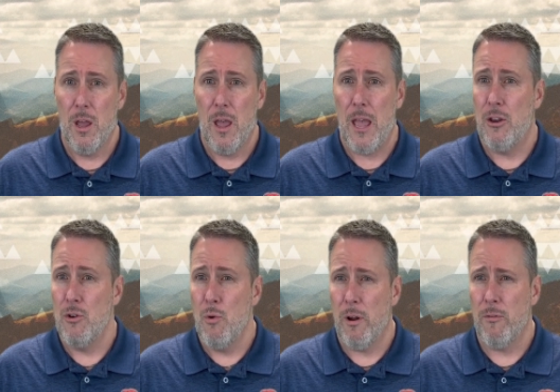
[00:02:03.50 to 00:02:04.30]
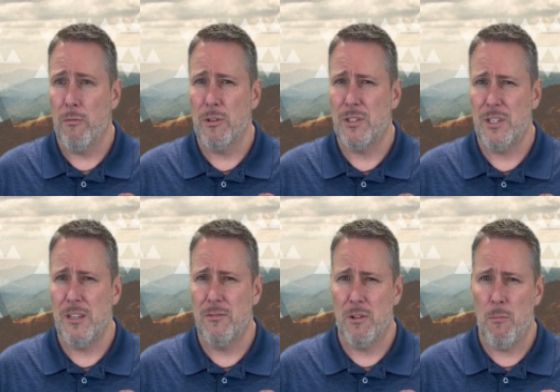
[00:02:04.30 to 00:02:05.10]
and whoever
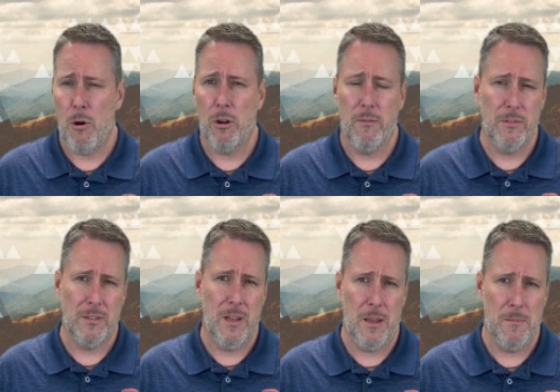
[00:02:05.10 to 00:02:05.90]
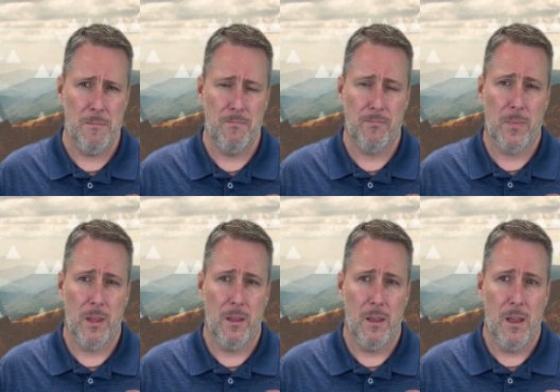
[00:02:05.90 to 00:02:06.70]
receives the mark of his name.
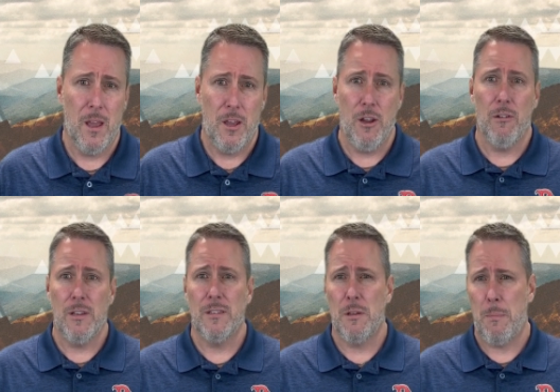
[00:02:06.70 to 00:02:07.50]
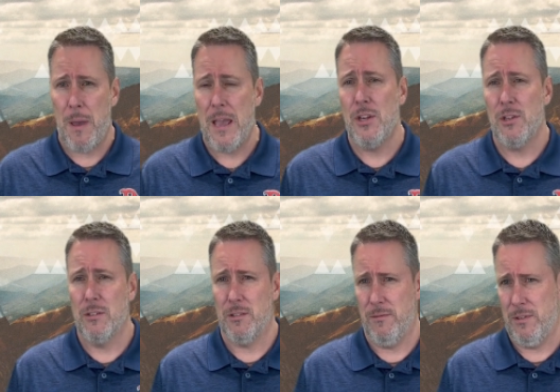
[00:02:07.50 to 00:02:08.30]
Here is the
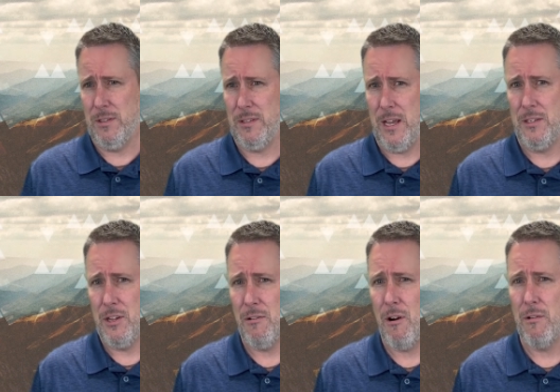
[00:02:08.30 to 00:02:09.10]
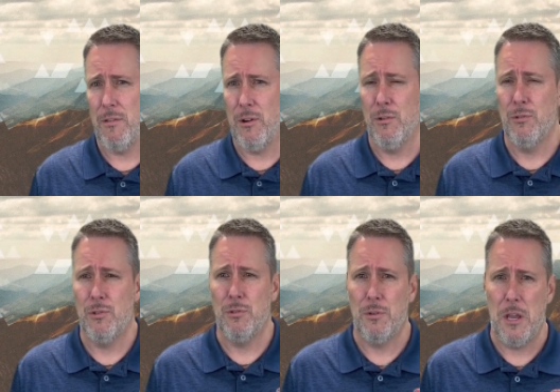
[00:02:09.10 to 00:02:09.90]
patience of the saints. Here are
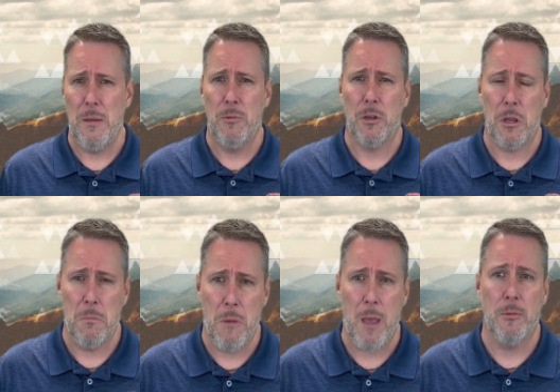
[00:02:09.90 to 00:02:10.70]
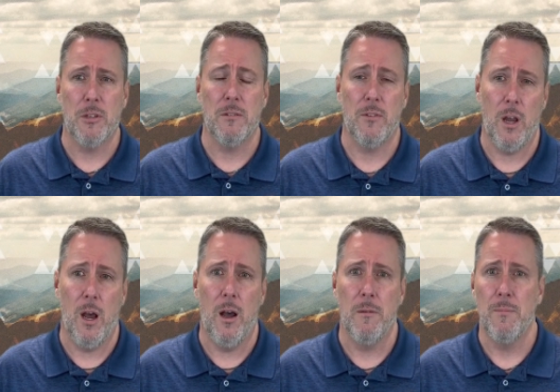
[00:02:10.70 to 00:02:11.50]
those who keep the commandments of
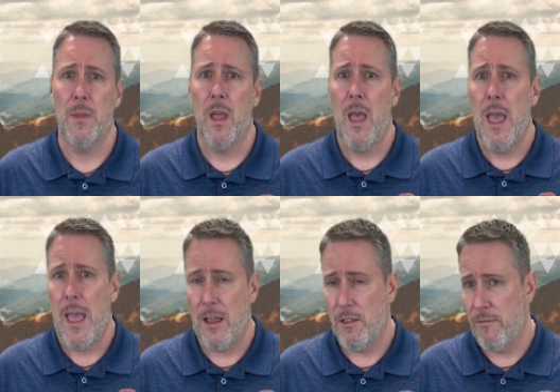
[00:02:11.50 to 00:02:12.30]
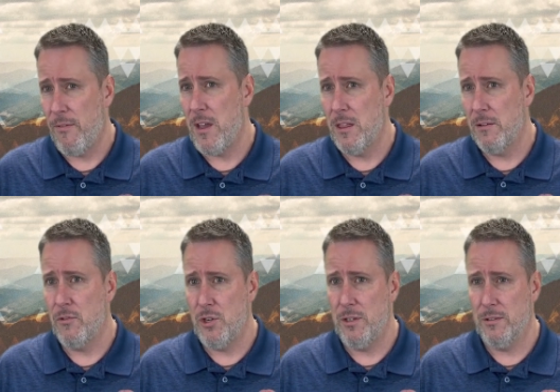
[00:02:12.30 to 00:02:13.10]
God and the faith of
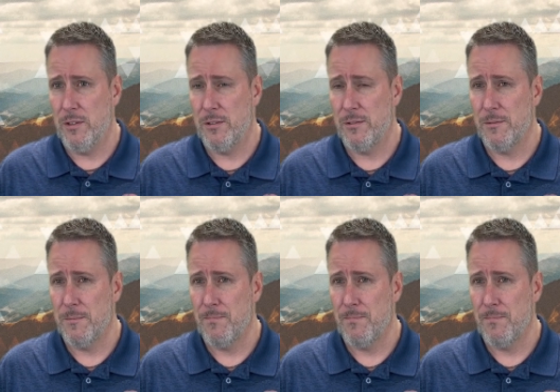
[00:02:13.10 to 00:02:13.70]
Jesus.